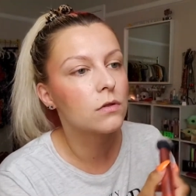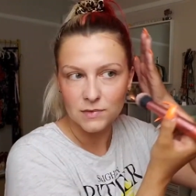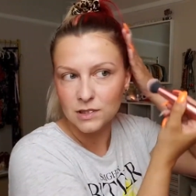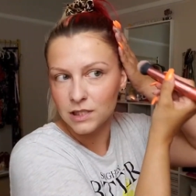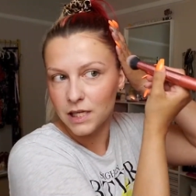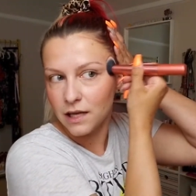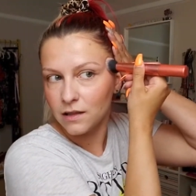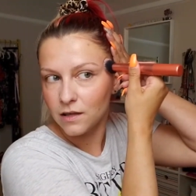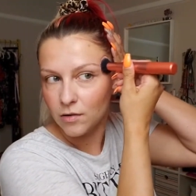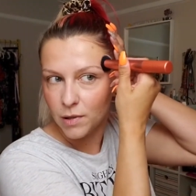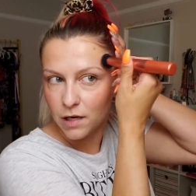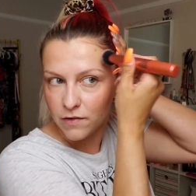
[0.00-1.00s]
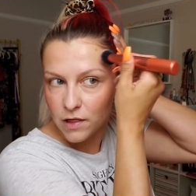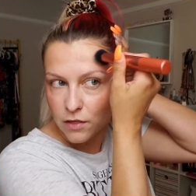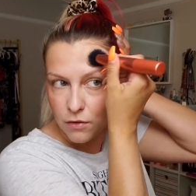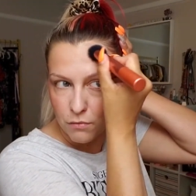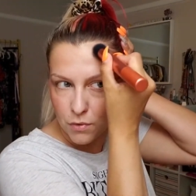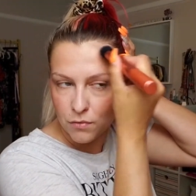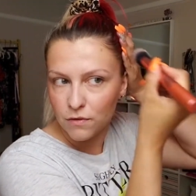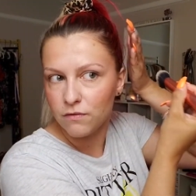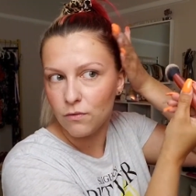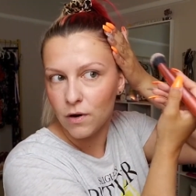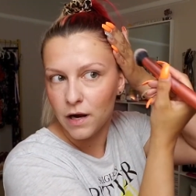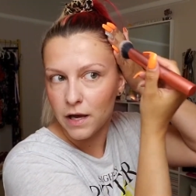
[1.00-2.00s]
I'm going to take a little bit of it through the
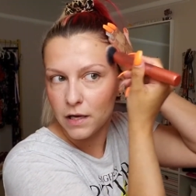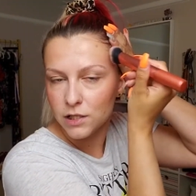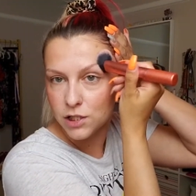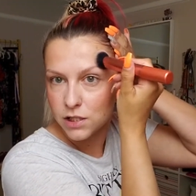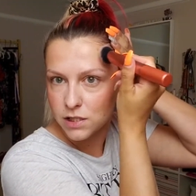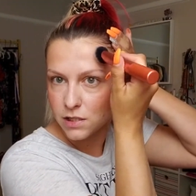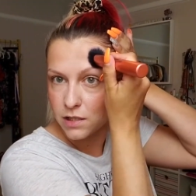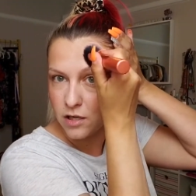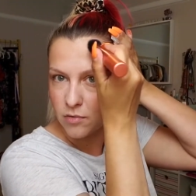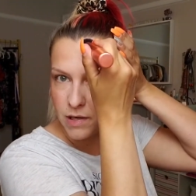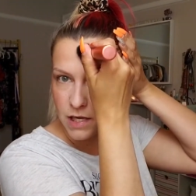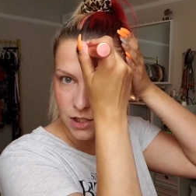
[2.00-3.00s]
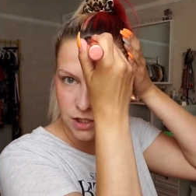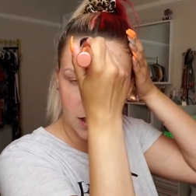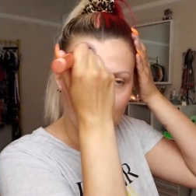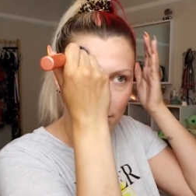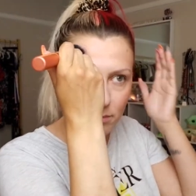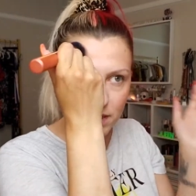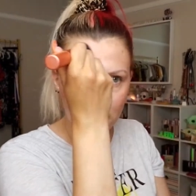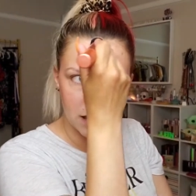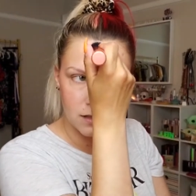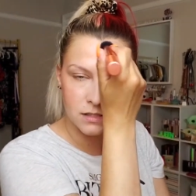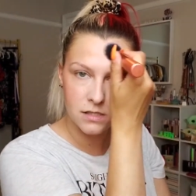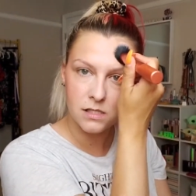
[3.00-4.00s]
forehead, just a little bit, just to kind of
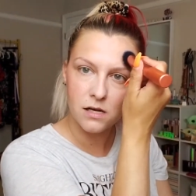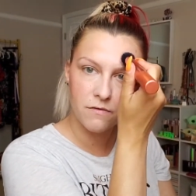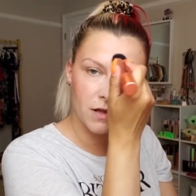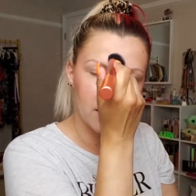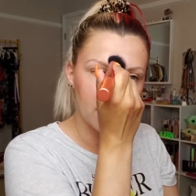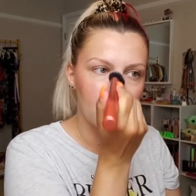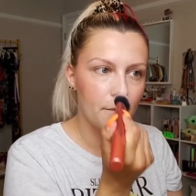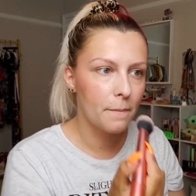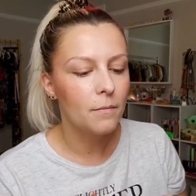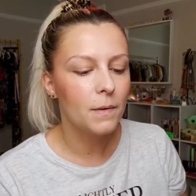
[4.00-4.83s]
blend and stuff like that. I'm